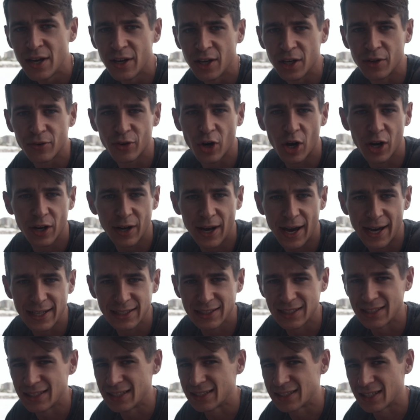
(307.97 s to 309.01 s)
and Ronin
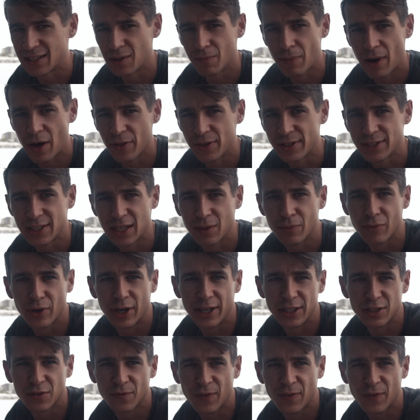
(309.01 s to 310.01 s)
S, and it's in about the same range,